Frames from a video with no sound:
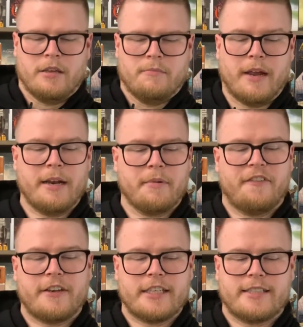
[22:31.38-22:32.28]
My number
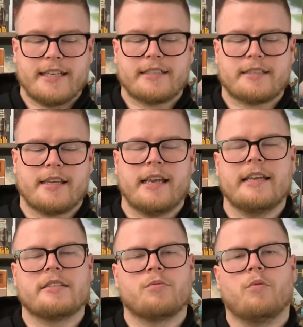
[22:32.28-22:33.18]
56
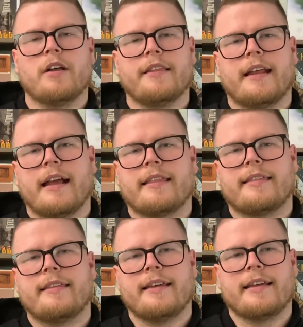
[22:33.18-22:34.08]
is one that I
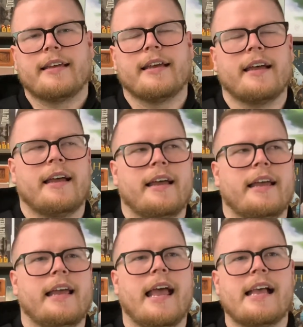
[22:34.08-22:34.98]
think
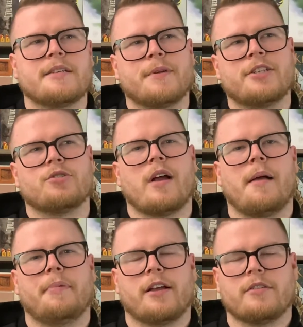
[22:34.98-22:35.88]
it has been
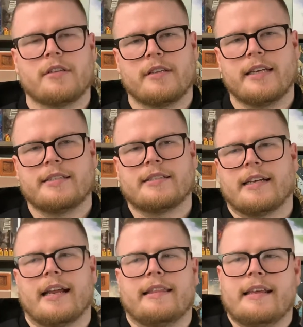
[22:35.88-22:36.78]
dropping on the list,
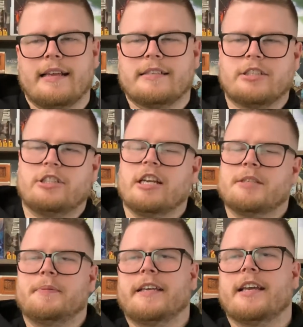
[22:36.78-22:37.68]
and I think it's
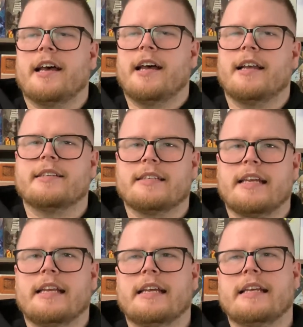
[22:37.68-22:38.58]
just because
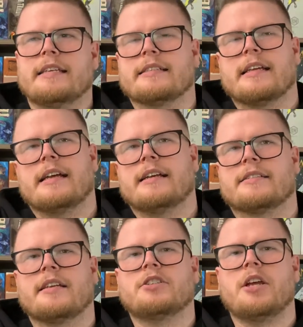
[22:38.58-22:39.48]
it is
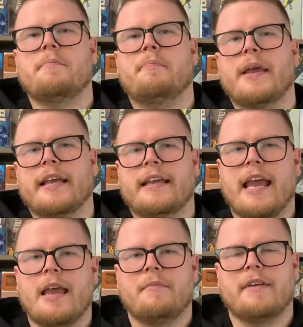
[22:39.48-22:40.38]
such a big
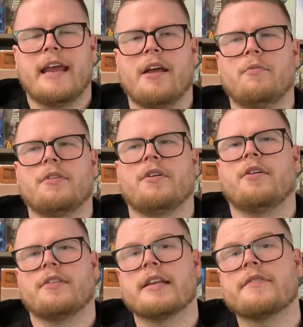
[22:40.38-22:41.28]
game now with
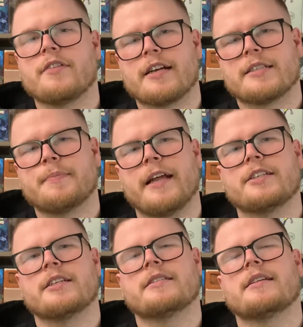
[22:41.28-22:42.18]
all the different
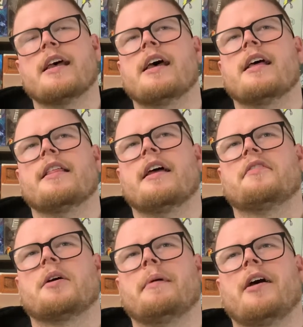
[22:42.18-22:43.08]
expansions that
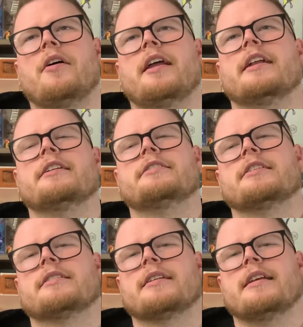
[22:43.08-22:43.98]
have come out, and it
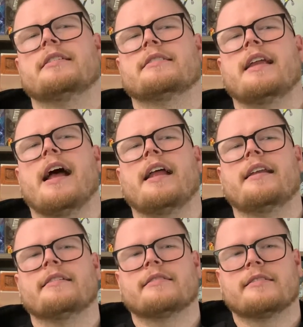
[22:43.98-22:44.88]
just is not
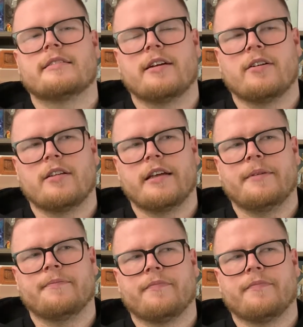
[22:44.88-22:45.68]
necessarily